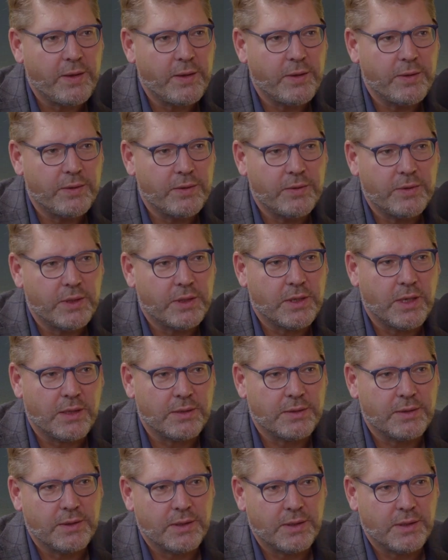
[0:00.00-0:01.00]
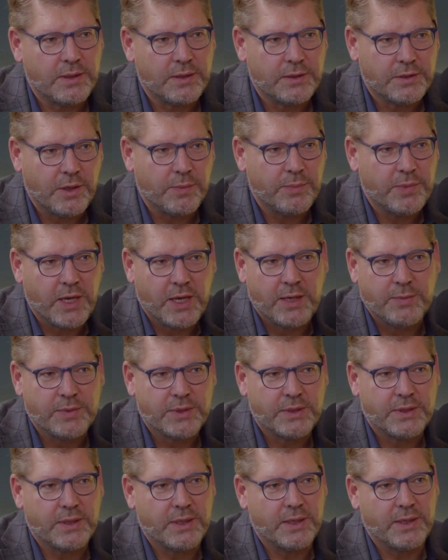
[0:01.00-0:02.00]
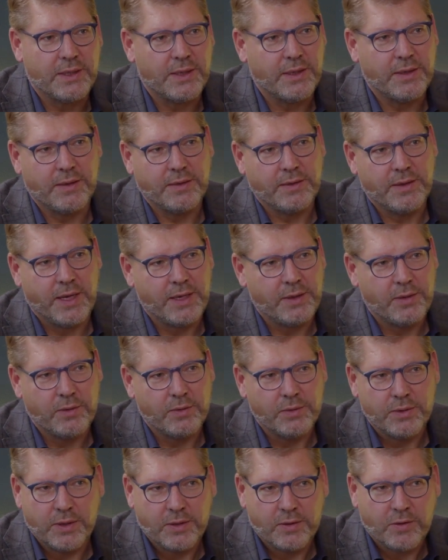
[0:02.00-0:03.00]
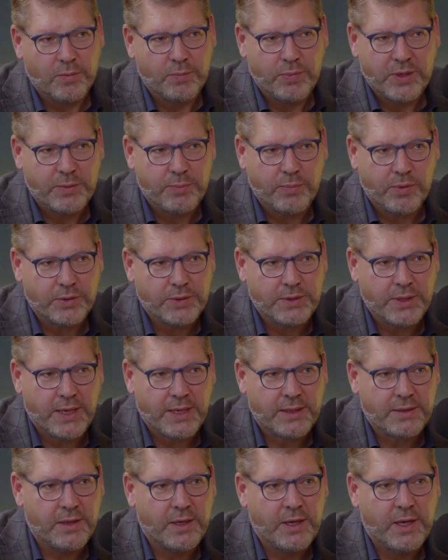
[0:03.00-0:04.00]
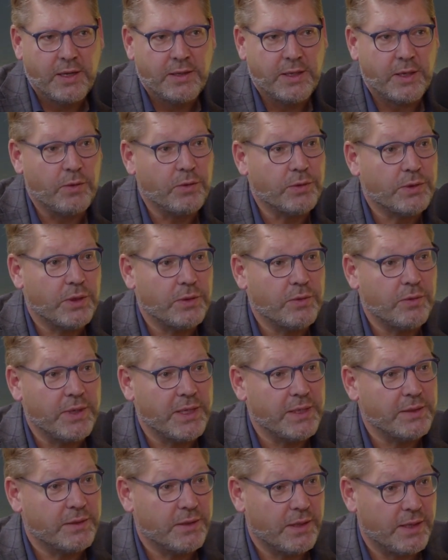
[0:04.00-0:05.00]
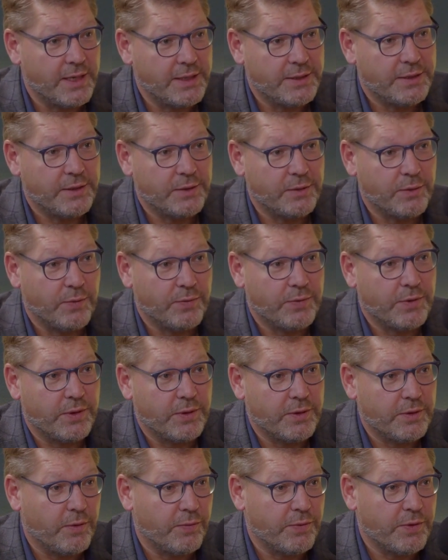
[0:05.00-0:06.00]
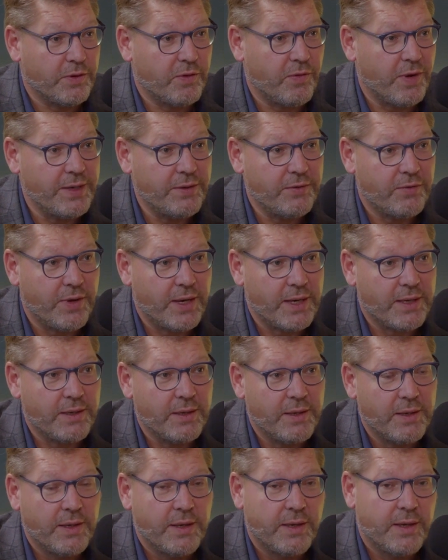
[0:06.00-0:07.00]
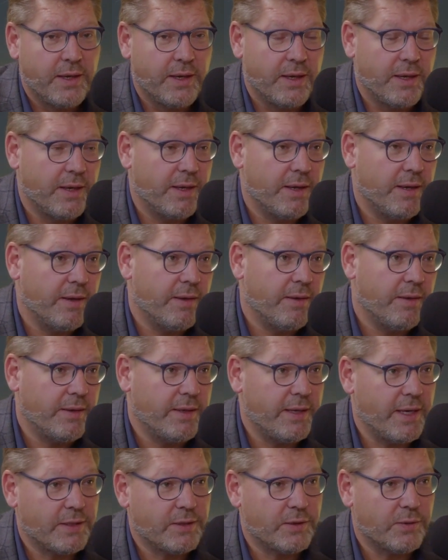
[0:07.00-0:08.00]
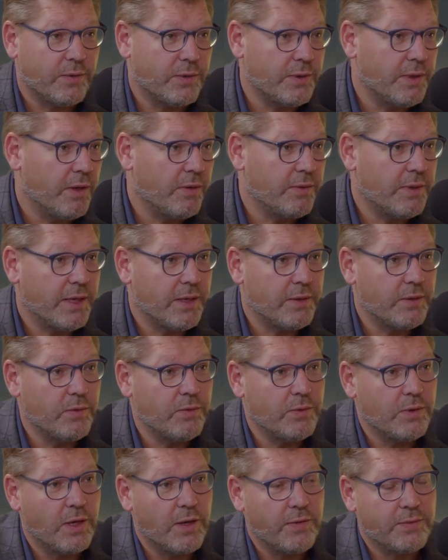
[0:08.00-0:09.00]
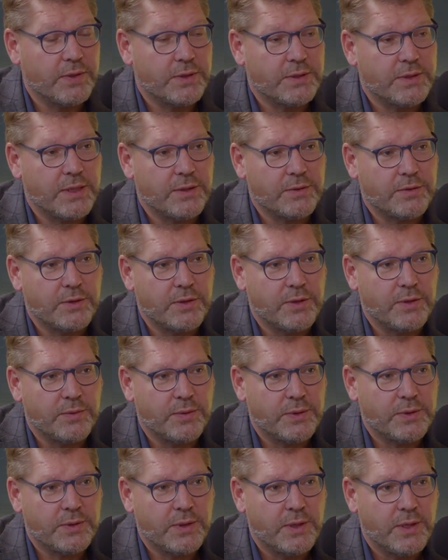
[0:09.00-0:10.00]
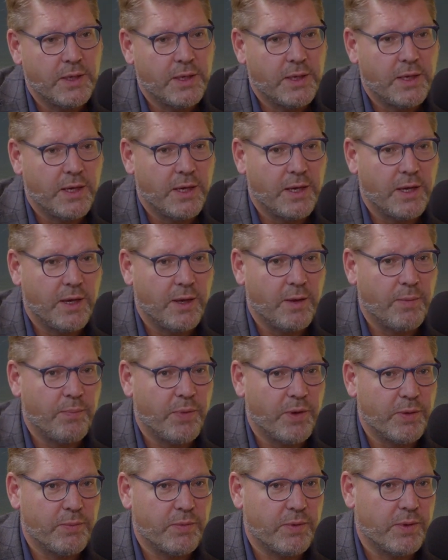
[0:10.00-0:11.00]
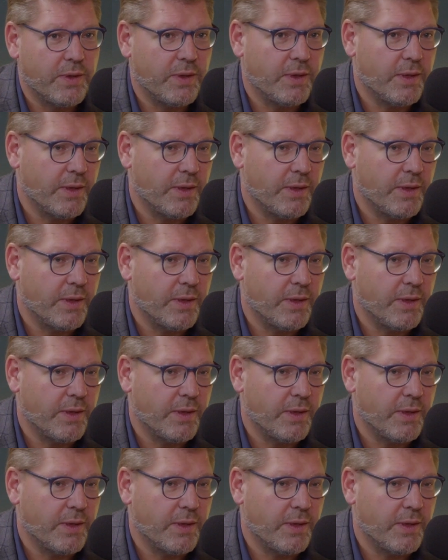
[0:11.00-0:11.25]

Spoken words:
you do the cut. Sometimes they do the complete project. They also do the installation of the crane track. Yes or no, they are doing after sales service. But